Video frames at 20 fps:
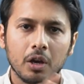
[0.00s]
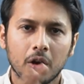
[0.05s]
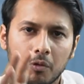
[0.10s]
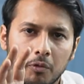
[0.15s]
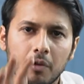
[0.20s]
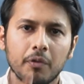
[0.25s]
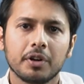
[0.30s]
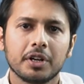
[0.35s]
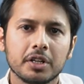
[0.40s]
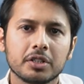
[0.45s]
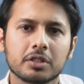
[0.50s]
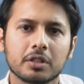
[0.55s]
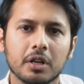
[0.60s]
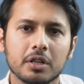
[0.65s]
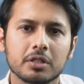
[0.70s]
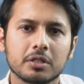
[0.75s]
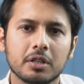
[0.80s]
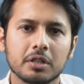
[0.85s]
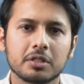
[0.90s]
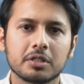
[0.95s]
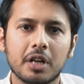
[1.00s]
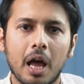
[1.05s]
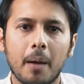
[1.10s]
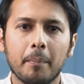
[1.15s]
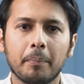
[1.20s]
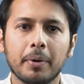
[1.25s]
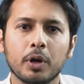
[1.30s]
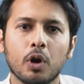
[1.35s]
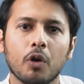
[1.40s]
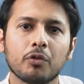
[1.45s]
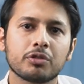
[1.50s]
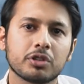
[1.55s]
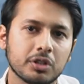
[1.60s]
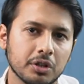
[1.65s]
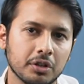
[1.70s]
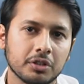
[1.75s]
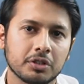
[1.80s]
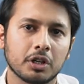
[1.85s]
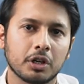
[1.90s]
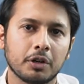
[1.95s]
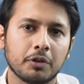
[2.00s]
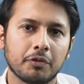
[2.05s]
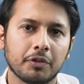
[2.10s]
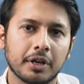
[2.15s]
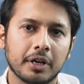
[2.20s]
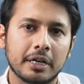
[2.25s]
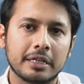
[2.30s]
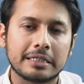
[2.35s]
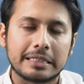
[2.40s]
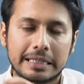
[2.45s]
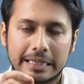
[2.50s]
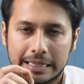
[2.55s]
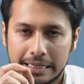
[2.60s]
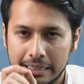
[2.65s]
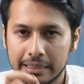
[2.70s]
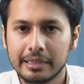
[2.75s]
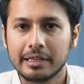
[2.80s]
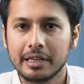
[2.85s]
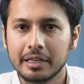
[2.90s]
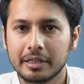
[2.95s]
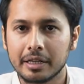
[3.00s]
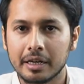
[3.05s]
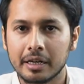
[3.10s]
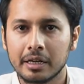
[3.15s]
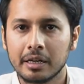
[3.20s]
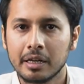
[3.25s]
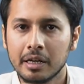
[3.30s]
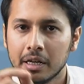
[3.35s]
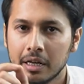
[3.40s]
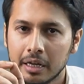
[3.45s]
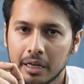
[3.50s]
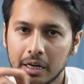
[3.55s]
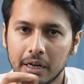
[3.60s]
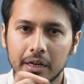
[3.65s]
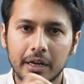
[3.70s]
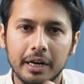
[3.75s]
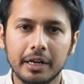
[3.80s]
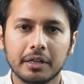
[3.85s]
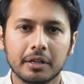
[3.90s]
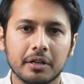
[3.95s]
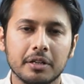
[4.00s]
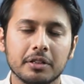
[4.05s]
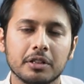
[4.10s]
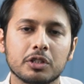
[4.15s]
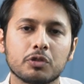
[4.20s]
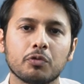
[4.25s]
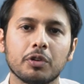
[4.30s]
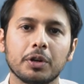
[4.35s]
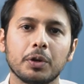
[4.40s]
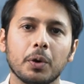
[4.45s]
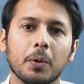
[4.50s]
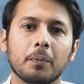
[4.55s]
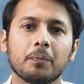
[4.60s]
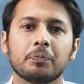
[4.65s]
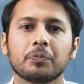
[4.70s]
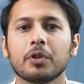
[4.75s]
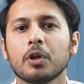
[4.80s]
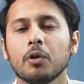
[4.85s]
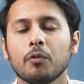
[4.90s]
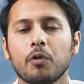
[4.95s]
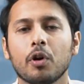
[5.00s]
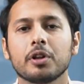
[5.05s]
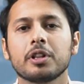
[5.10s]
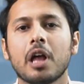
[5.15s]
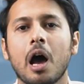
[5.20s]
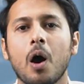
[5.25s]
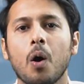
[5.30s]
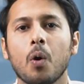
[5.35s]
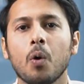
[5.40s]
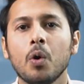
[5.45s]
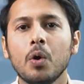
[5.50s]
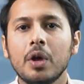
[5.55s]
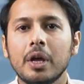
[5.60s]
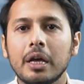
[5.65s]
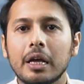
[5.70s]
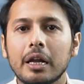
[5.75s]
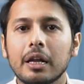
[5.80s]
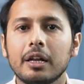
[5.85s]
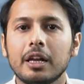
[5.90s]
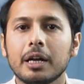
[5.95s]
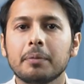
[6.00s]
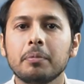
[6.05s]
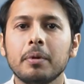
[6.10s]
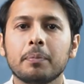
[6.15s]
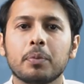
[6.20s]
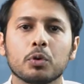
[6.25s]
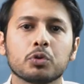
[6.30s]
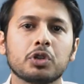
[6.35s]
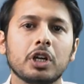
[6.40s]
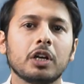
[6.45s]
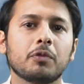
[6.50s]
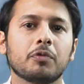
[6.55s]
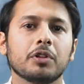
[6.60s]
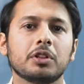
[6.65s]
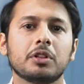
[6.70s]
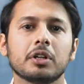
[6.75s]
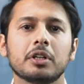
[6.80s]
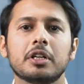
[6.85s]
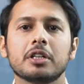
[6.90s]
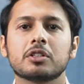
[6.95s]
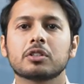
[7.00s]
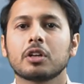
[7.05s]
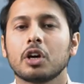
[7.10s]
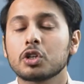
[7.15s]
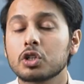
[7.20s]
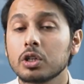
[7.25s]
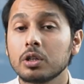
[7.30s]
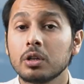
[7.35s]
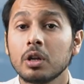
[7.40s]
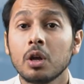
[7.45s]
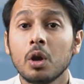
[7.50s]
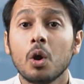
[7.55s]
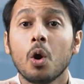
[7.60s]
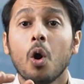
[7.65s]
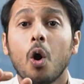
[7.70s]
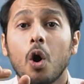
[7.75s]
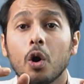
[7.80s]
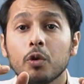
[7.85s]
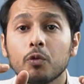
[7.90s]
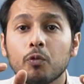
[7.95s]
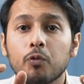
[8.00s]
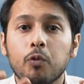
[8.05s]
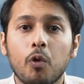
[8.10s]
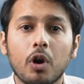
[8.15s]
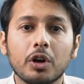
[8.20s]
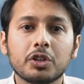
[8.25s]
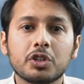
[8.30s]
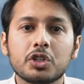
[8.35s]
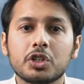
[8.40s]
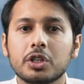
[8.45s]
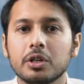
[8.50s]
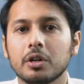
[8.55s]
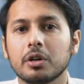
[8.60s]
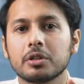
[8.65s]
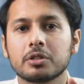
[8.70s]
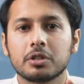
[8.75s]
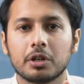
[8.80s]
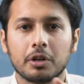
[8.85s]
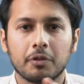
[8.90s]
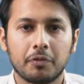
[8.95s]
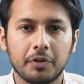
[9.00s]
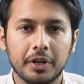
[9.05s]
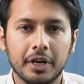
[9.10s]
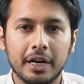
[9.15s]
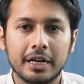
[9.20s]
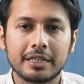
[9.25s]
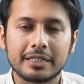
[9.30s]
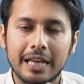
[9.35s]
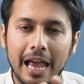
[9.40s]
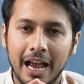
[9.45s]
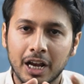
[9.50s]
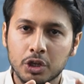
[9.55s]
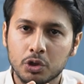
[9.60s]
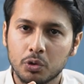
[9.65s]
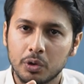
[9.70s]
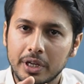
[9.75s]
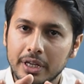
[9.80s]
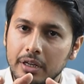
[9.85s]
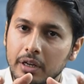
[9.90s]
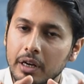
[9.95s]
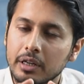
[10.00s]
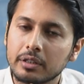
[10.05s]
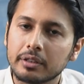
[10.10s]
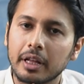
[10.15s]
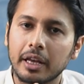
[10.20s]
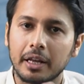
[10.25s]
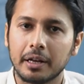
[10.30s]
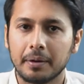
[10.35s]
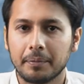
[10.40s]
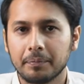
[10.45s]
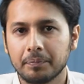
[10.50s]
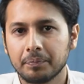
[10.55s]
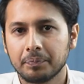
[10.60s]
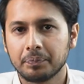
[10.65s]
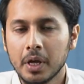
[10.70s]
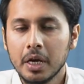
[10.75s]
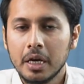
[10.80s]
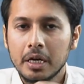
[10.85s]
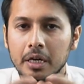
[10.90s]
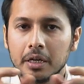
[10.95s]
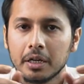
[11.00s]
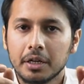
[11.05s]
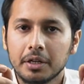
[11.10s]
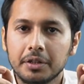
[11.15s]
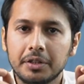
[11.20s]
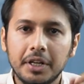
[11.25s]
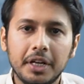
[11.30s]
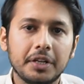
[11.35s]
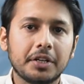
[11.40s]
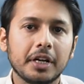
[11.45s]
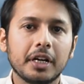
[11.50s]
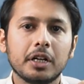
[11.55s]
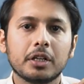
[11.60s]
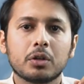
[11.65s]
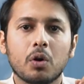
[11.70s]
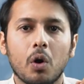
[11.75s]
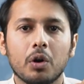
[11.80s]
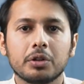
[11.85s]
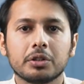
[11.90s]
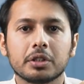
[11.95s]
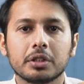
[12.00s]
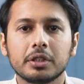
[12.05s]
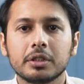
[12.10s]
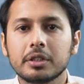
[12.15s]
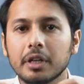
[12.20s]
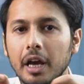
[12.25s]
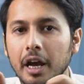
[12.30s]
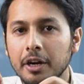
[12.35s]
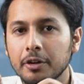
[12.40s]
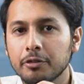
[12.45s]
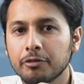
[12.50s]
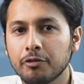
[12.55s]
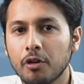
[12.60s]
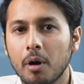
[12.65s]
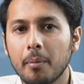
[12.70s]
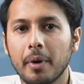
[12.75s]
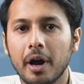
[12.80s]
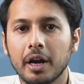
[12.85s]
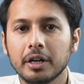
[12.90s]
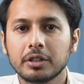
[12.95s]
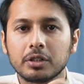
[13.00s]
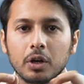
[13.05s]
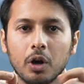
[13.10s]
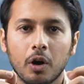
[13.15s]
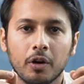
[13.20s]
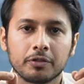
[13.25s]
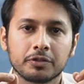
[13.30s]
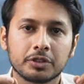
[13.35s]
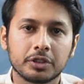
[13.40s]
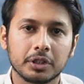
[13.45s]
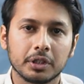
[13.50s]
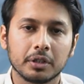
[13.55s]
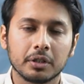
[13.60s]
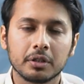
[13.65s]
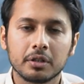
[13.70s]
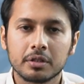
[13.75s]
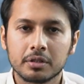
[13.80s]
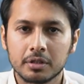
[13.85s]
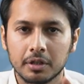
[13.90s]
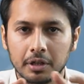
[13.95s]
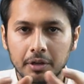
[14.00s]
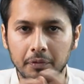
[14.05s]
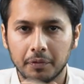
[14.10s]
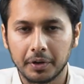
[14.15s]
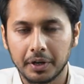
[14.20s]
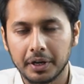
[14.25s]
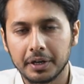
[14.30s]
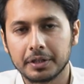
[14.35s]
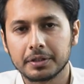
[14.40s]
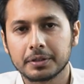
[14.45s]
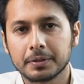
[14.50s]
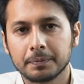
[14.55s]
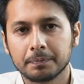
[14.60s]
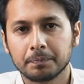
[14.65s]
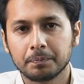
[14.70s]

We will discuss the stamping of share certificates in detail later in this video. For now, let me proceed with the discussion on what share certificates actually contain. Detailed content and format of share certificates.